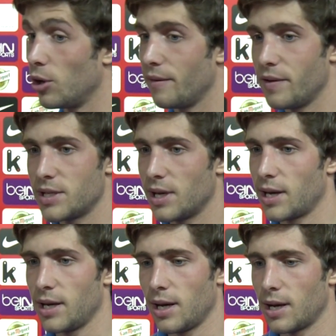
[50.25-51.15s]
we were hugging
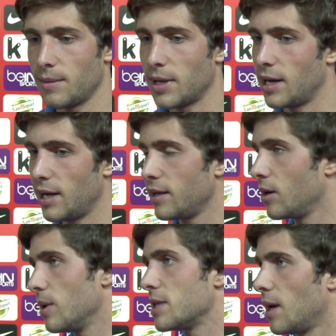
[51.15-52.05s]
each other because we know how difficult